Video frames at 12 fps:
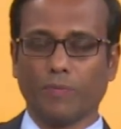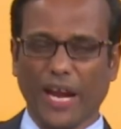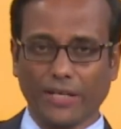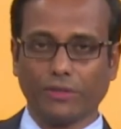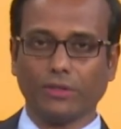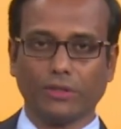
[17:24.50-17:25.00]

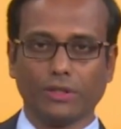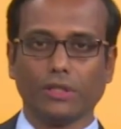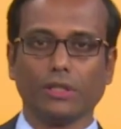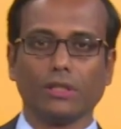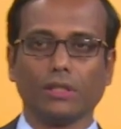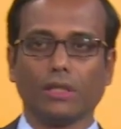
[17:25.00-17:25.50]

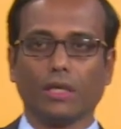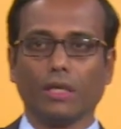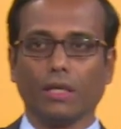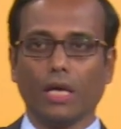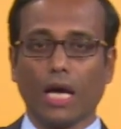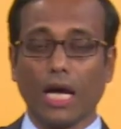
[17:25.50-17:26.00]
practicing
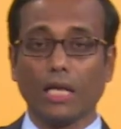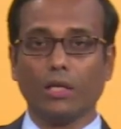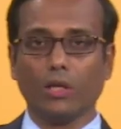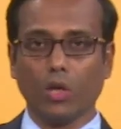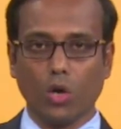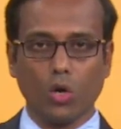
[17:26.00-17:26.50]
a
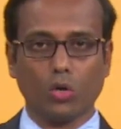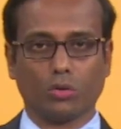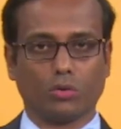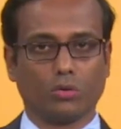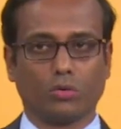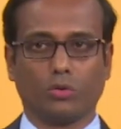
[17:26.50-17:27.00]
lot
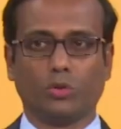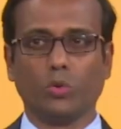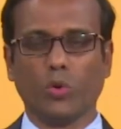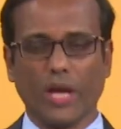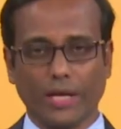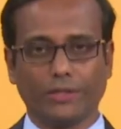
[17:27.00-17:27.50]

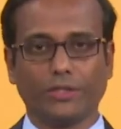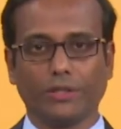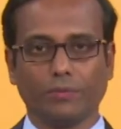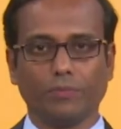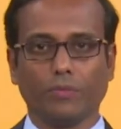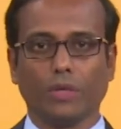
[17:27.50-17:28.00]
to
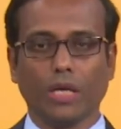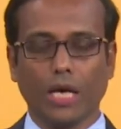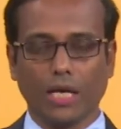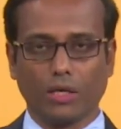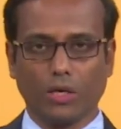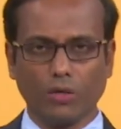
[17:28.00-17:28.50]
achieve
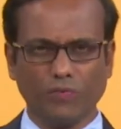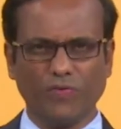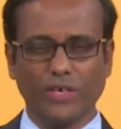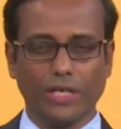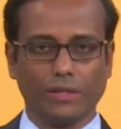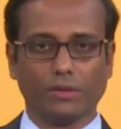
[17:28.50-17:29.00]
a
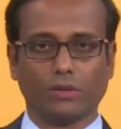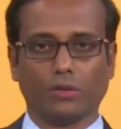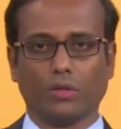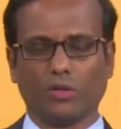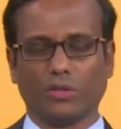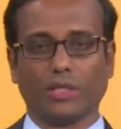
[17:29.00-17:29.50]
confidence
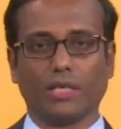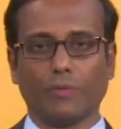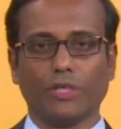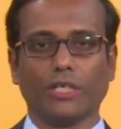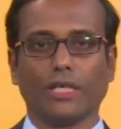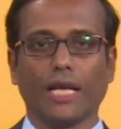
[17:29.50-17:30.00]
on the
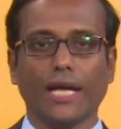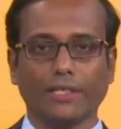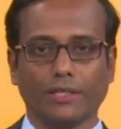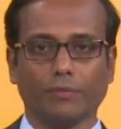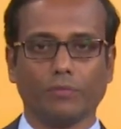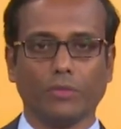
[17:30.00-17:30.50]
grammatical
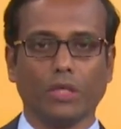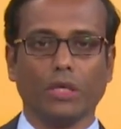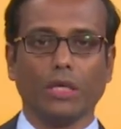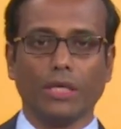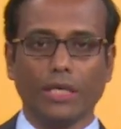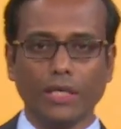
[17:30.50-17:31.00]
item,
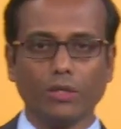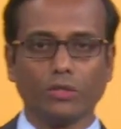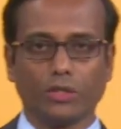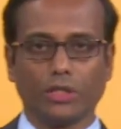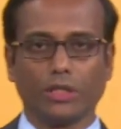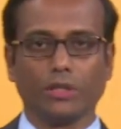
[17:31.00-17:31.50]
he or
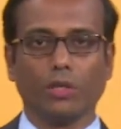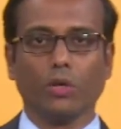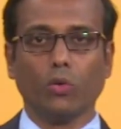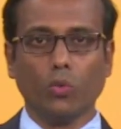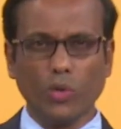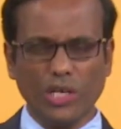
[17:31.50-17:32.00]
she
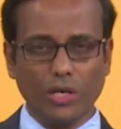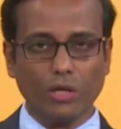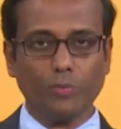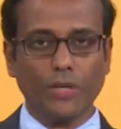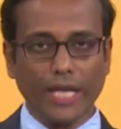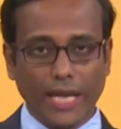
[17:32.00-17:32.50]
will
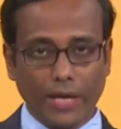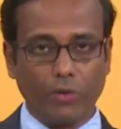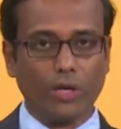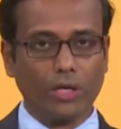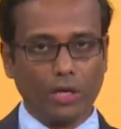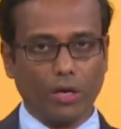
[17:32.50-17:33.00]
not be
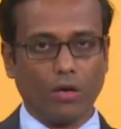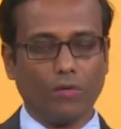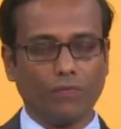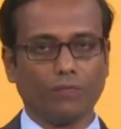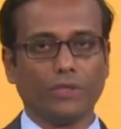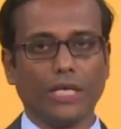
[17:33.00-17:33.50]
aware
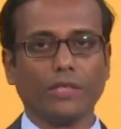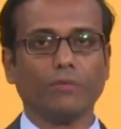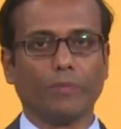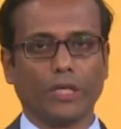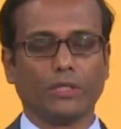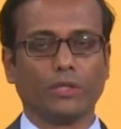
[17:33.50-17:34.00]
of
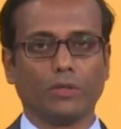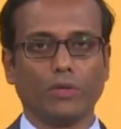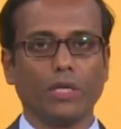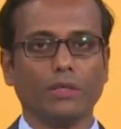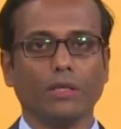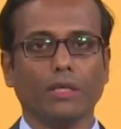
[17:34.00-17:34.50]
that
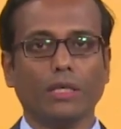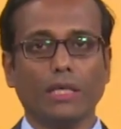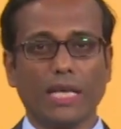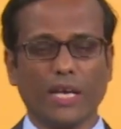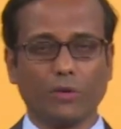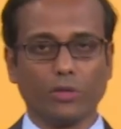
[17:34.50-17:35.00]
particular
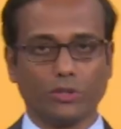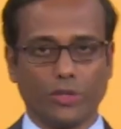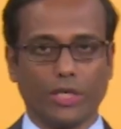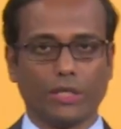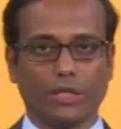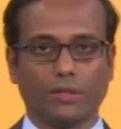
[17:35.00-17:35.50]
language
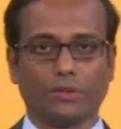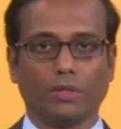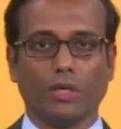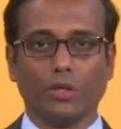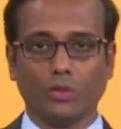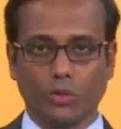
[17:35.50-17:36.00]
awareness.
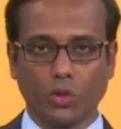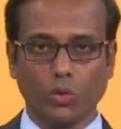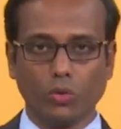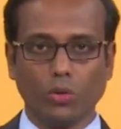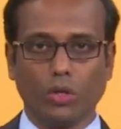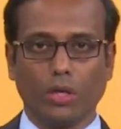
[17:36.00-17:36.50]

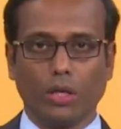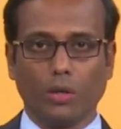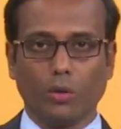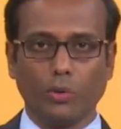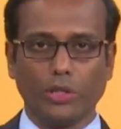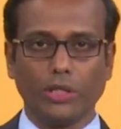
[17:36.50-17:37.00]
So,
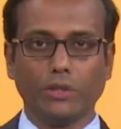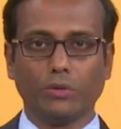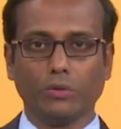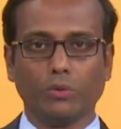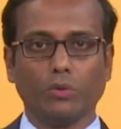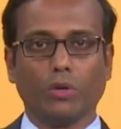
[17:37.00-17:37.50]
we need
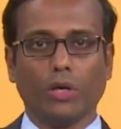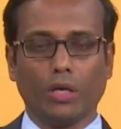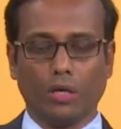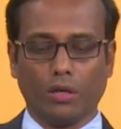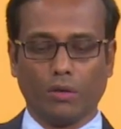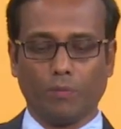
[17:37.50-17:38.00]
to
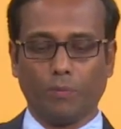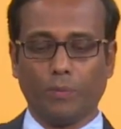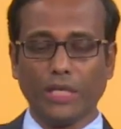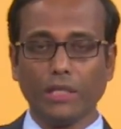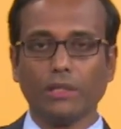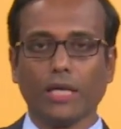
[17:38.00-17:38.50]

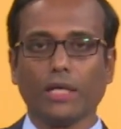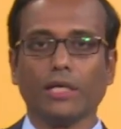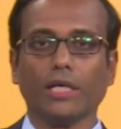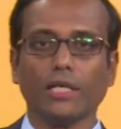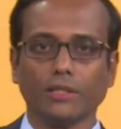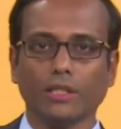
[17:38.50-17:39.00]
build a
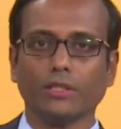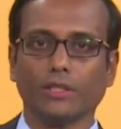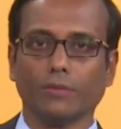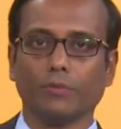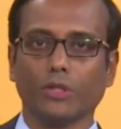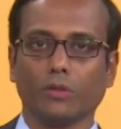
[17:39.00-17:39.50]

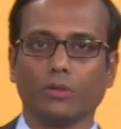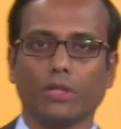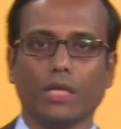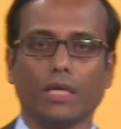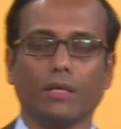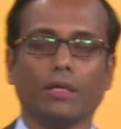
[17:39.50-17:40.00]
relationship between
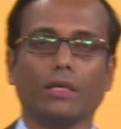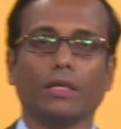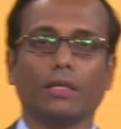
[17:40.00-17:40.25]
the